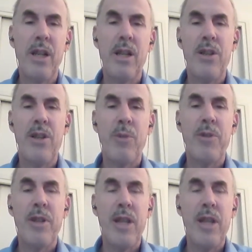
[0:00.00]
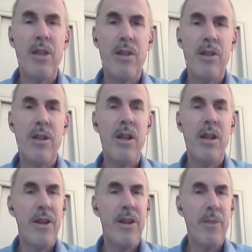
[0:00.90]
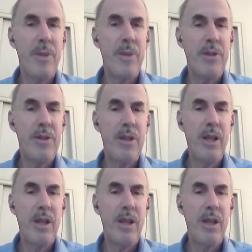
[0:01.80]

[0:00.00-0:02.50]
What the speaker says: She was a teacher, a therapist,